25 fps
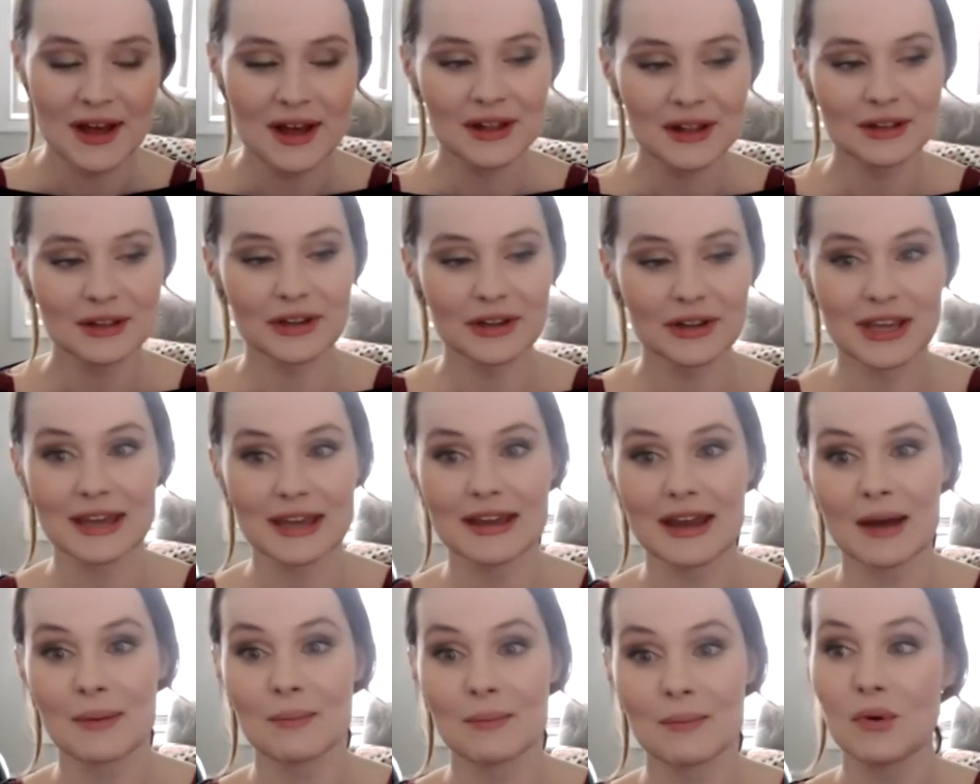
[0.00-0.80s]
looking
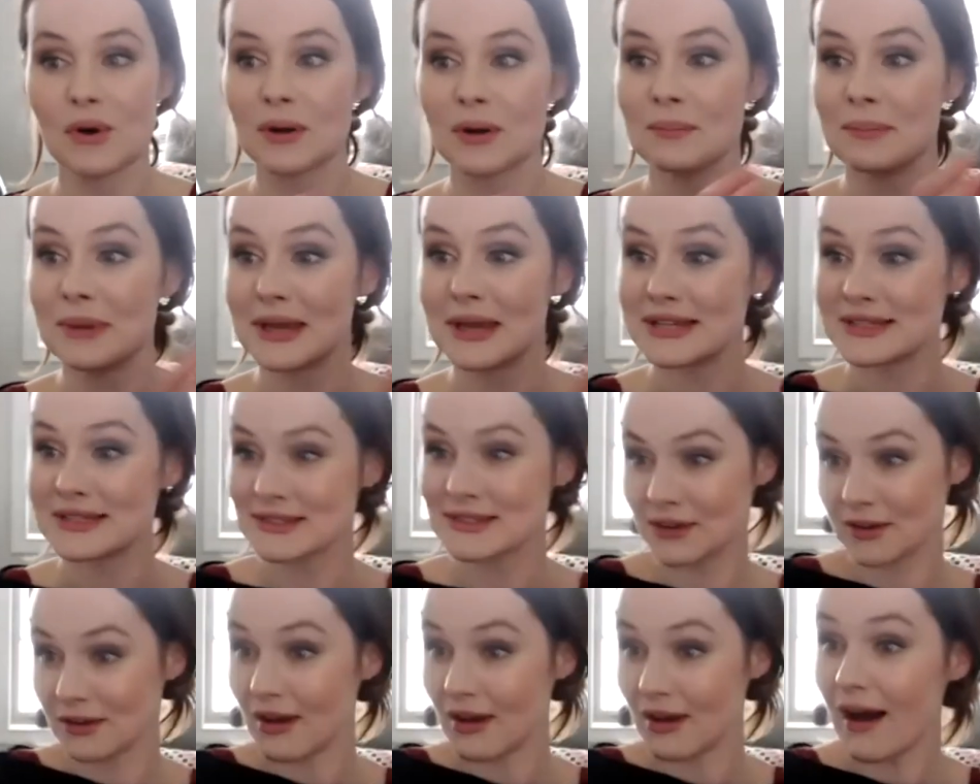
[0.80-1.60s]
at more basic
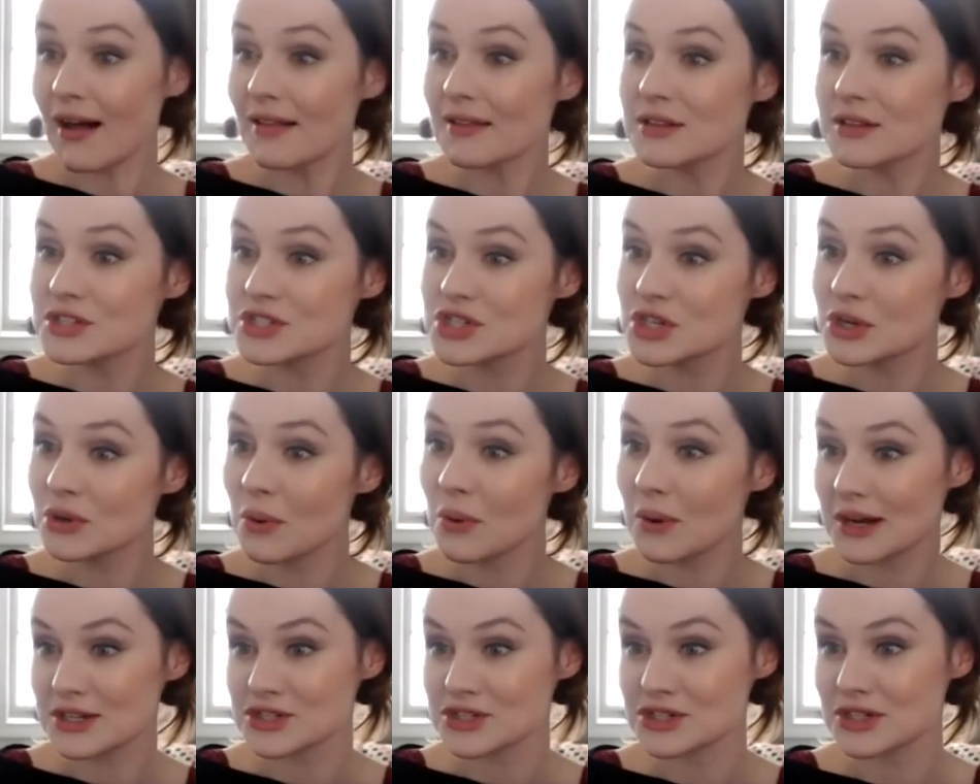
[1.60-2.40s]
ecology
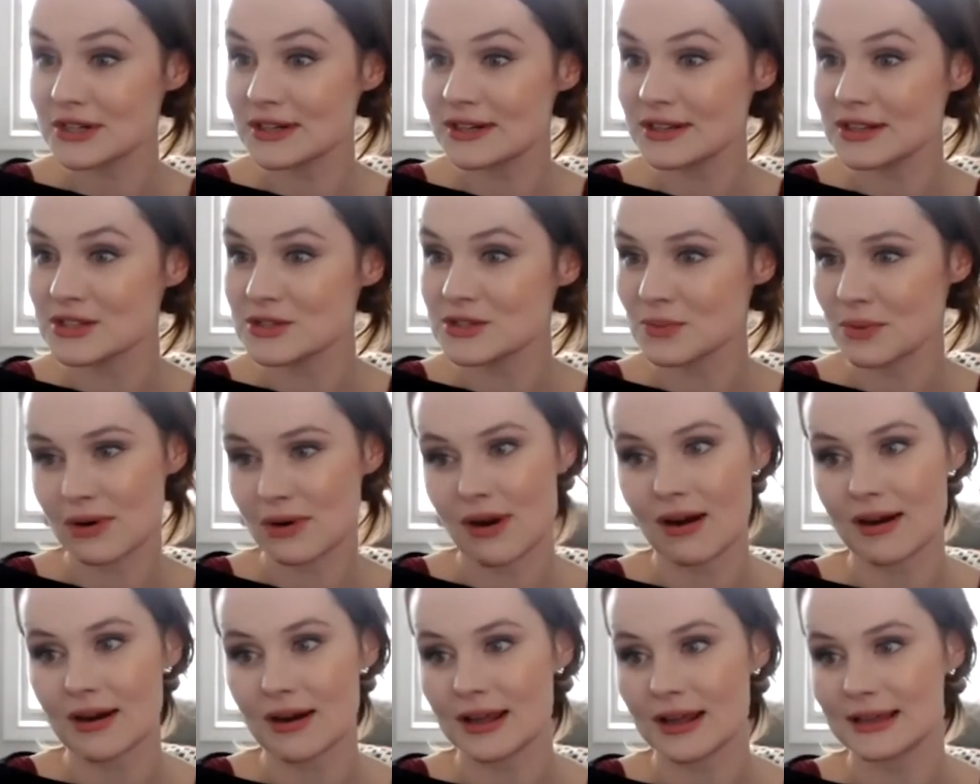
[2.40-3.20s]
questions
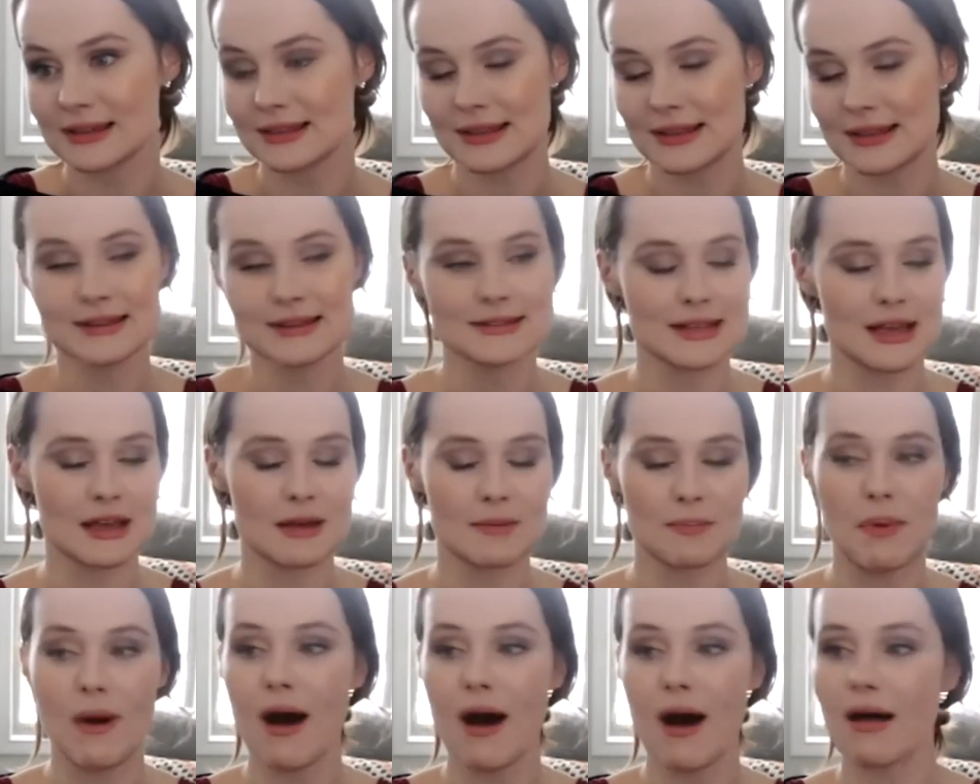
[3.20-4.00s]
regarding things like
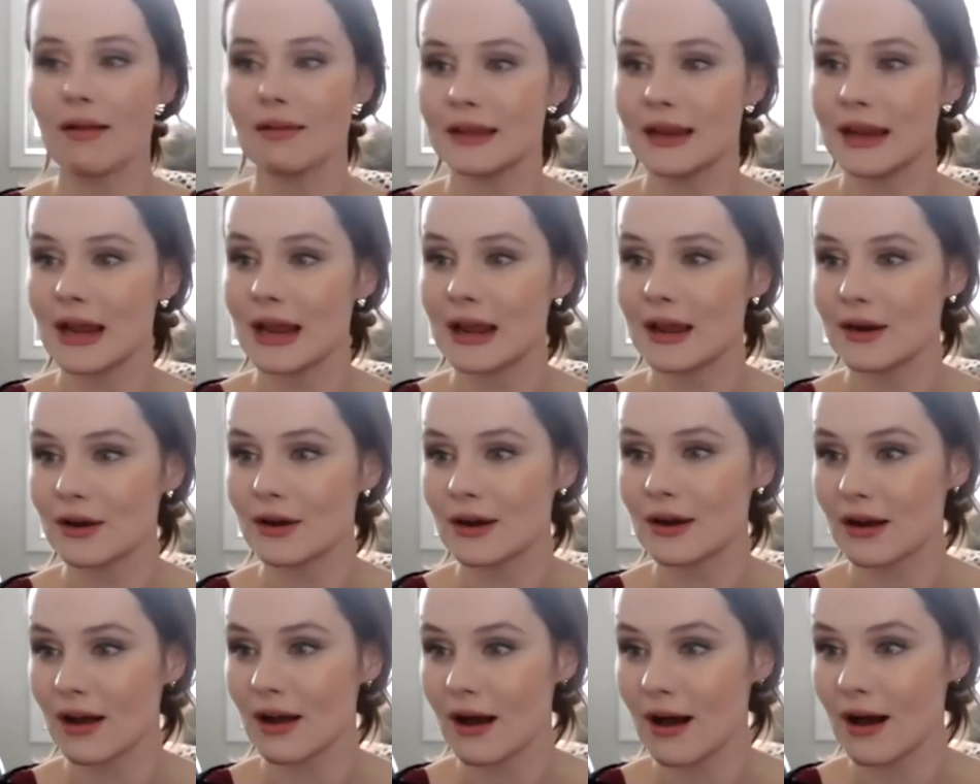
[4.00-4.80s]

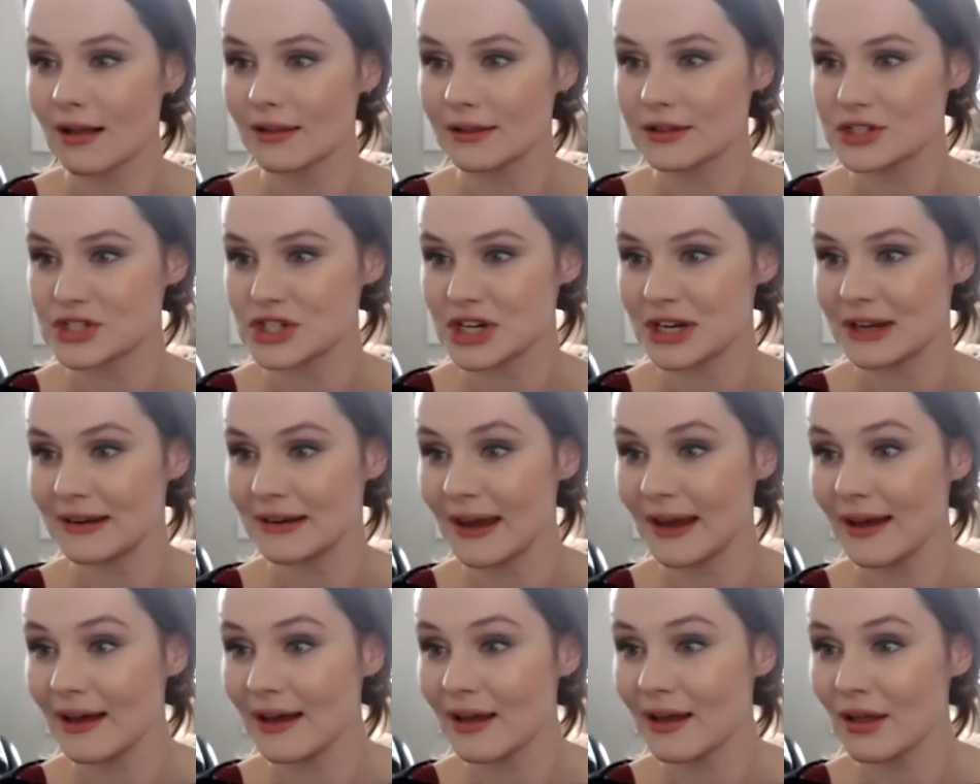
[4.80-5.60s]
pollinator ecology and
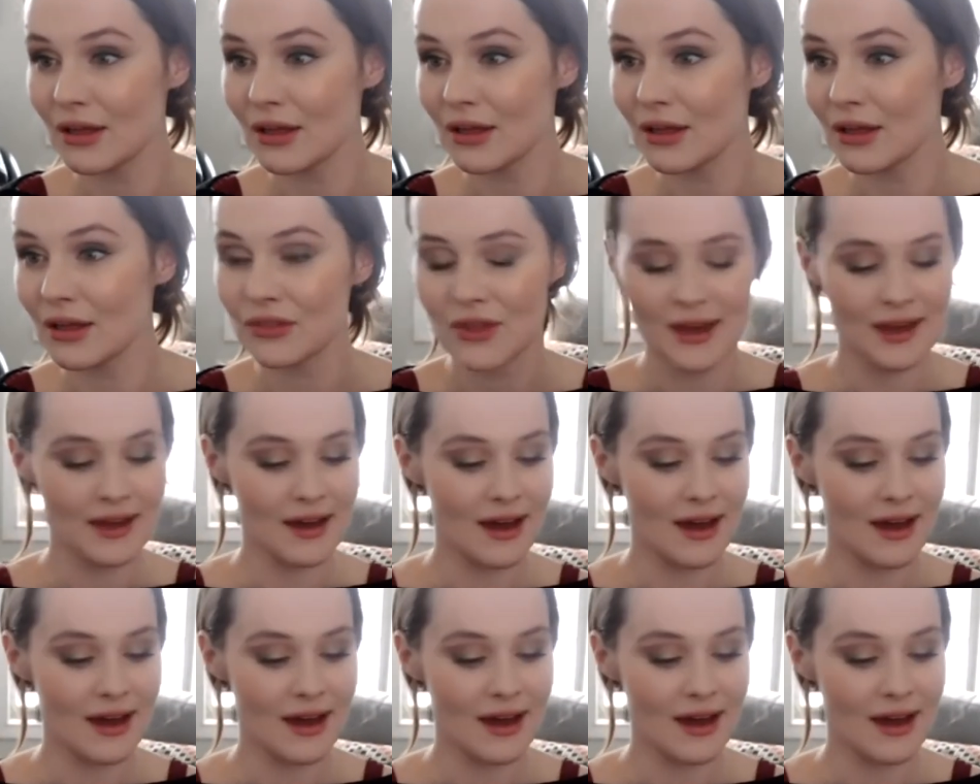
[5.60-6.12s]
health,